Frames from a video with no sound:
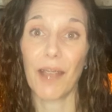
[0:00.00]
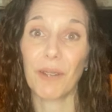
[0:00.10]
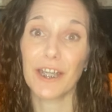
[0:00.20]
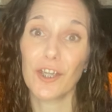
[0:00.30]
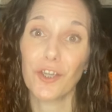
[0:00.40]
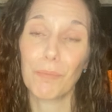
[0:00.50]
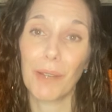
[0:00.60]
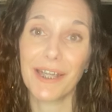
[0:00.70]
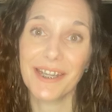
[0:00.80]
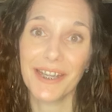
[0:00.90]
I wanted to jump
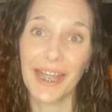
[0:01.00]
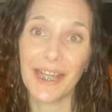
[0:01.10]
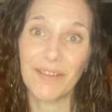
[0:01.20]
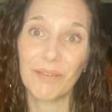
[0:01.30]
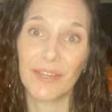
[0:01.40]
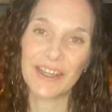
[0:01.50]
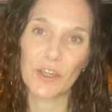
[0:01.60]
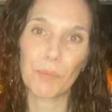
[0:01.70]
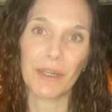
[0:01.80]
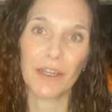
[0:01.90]
on today.
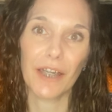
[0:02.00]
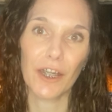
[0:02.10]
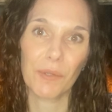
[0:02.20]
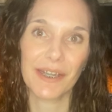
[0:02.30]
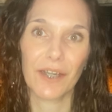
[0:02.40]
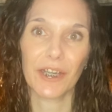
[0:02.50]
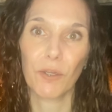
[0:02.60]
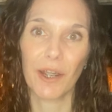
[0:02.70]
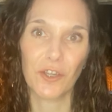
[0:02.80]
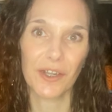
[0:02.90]
There's been a lot of resounding
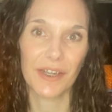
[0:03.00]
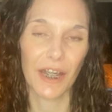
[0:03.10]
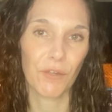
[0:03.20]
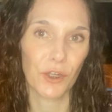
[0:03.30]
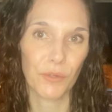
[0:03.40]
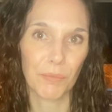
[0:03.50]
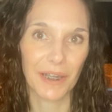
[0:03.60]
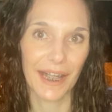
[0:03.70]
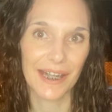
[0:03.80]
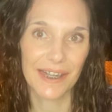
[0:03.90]
questions that I've heard from
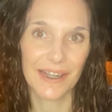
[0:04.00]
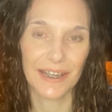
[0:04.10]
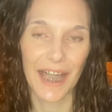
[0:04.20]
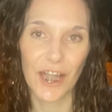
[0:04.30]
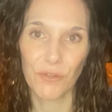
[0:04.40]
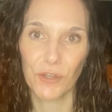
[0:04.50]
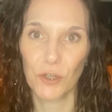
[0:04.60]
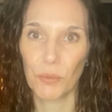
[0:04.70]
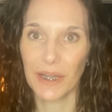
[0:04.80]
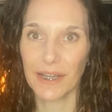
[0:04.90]
clients in the last
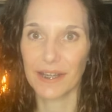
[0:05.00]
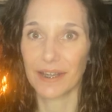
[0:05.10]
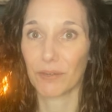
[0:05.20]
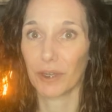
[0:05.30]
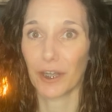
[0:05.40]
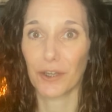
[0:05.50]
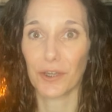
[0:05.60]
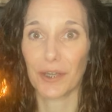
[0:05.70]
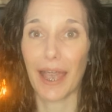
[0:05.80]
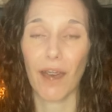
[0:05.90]
few weeks in
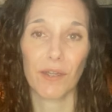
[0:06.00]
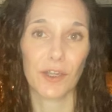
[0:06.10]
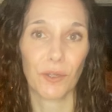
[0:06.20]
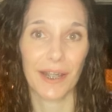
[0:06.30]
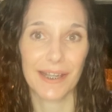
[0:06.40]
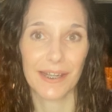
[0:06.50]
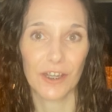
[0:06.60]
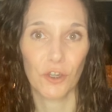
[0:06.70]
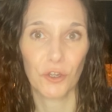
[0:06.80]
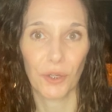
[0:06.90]
regards to how this crisis
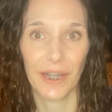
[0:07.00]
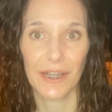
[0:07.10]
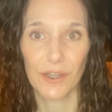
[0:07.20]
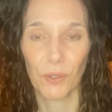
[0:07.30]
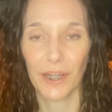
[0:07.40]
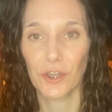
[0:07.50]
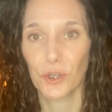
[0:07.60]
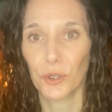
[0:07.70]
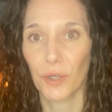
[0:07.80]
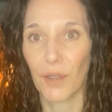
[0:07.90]
in Ukraine is going
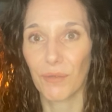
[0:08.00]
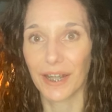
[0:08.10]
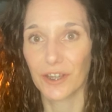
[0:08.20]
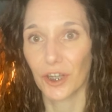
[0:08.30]
to affect